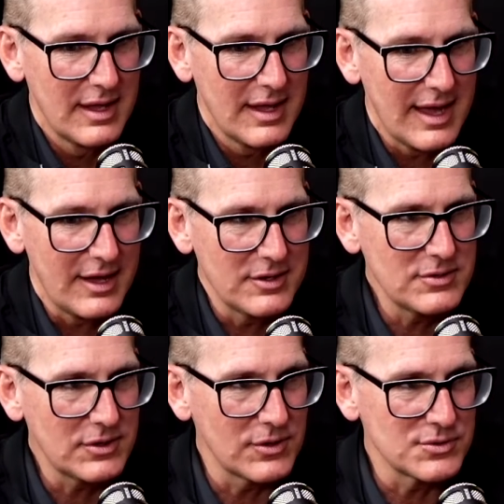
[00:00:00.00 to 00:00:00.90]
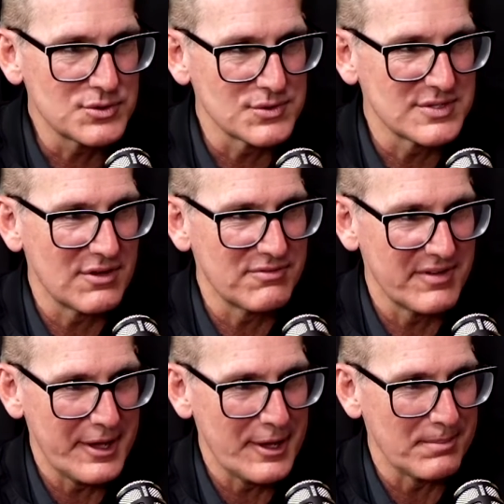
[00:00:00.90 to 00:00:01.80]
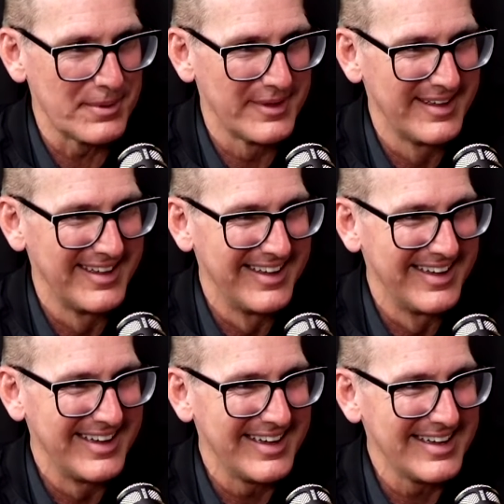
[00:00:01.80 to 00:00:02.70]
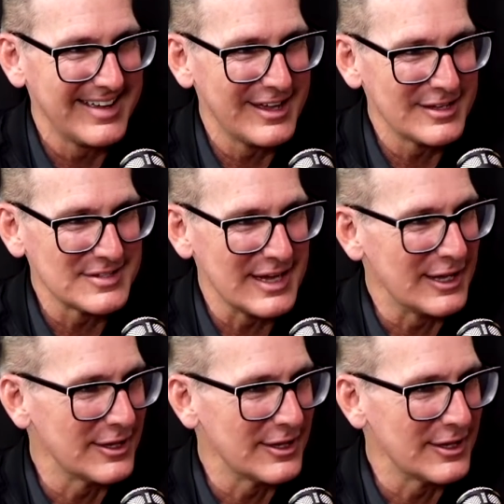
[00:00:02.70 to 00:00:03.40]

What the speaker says: How do you coach yourself up saying,